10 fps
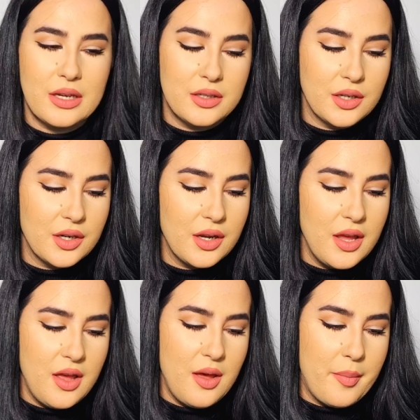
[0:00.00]
Her
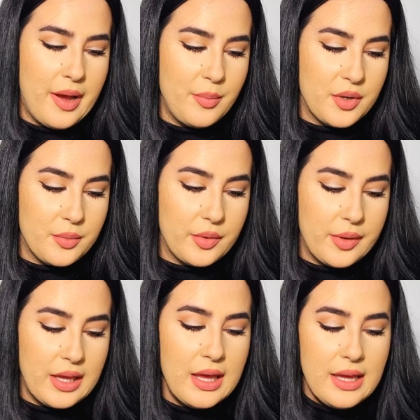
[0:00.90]
by
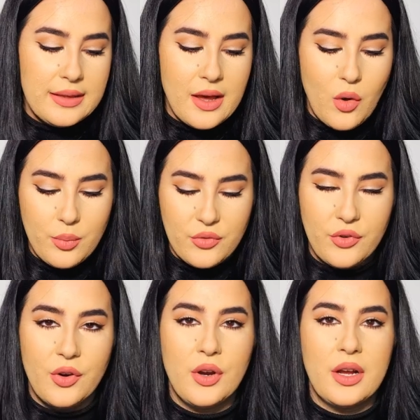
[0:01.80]
Burberry. Now,
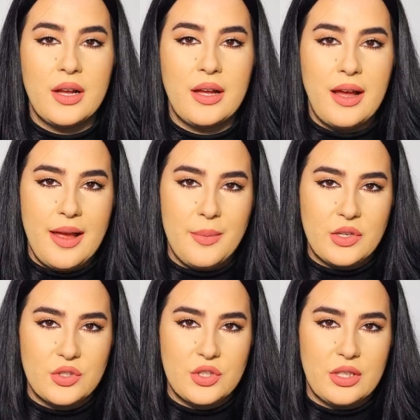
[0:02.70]
before I
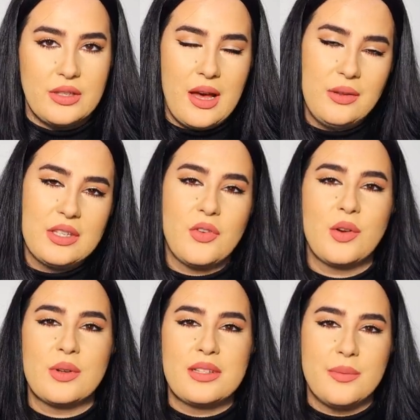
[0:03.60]
mentioned how this
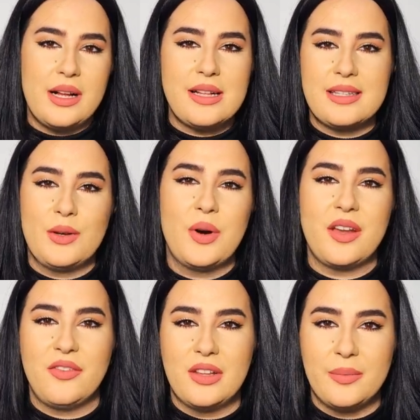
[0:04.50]
fragrance smells and
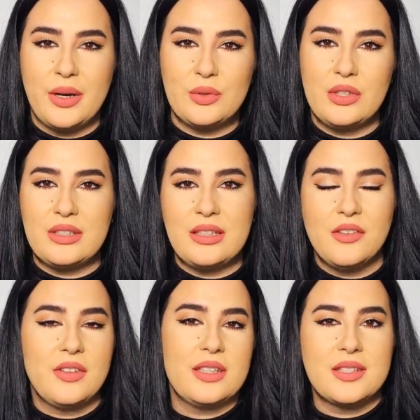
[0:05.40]
what I feel about it and
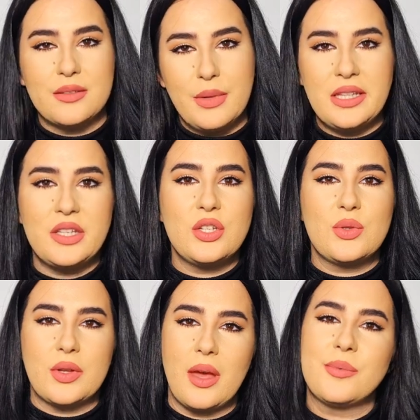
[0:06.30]
if it
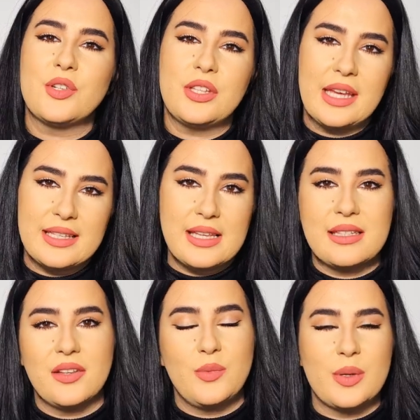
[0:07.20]
manages to capture the
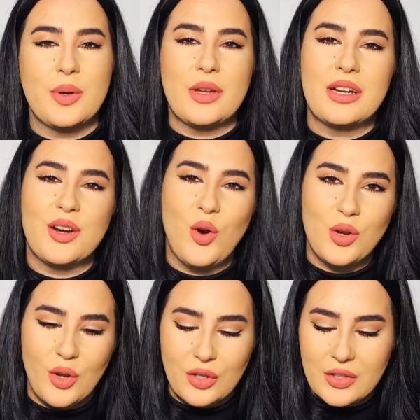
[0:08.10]
essence of Burberry Her
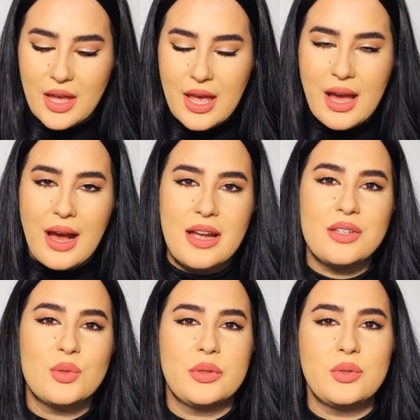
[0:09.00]
or not. I
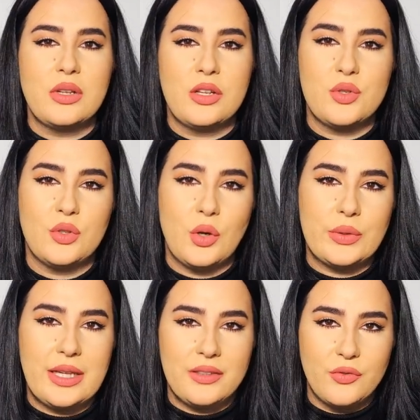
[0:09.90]
just want to let you
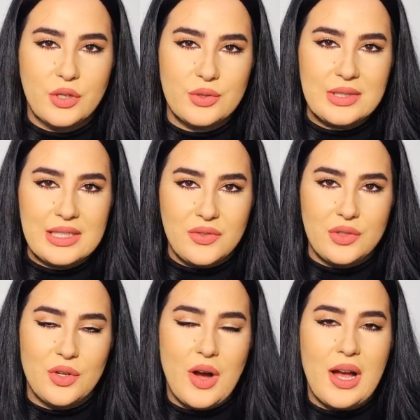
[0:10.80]
know that for today's
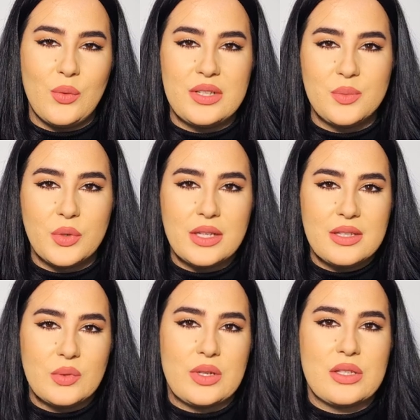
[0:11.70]
video I will spray
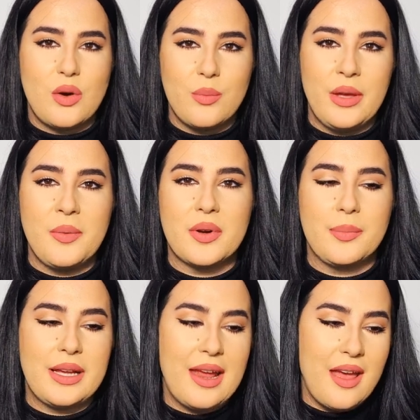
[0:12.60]
these ones on
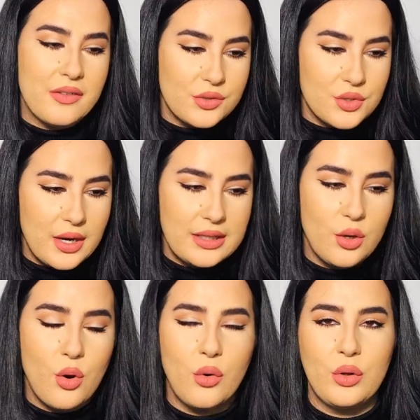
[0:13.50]
paper but I have
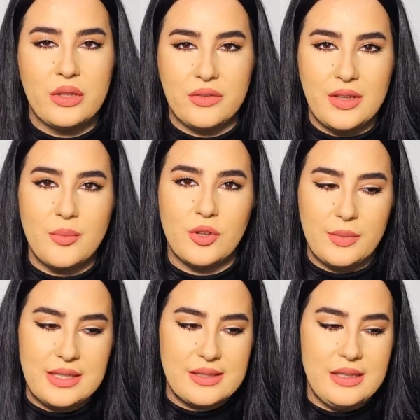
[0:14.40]
tried all of them
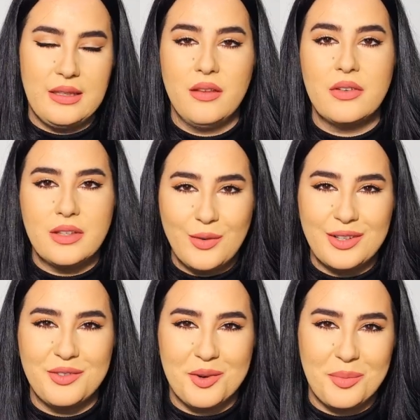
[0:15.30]
on my skin, even the
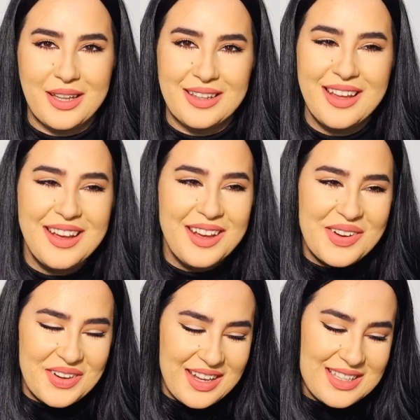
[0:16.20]
one for men.
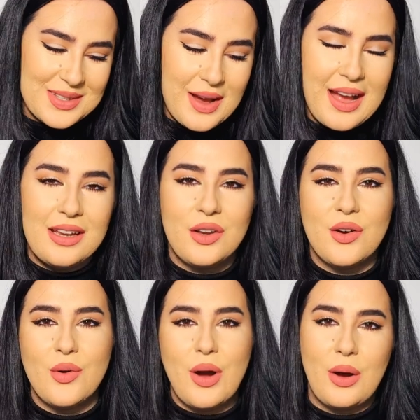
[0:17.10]
Okay, so I
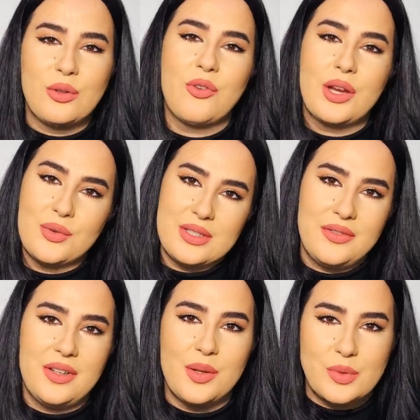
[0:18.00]
know how the fragrance
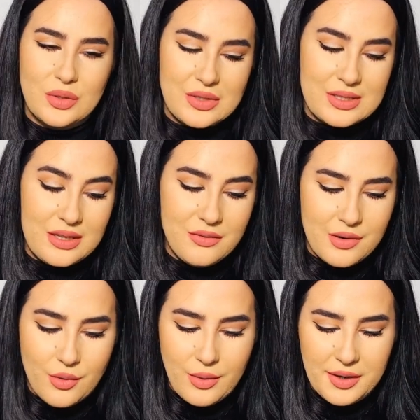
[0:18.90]
develops on the skin
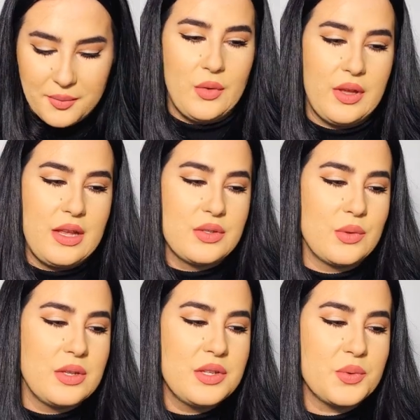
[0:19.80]
very well. Okay,
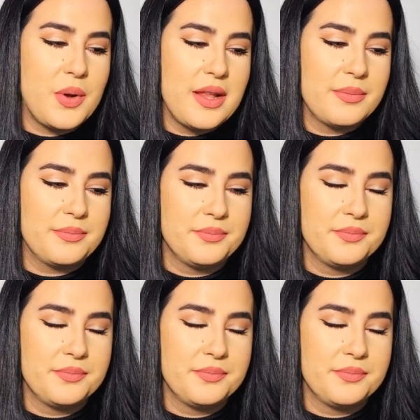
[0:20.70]
so this one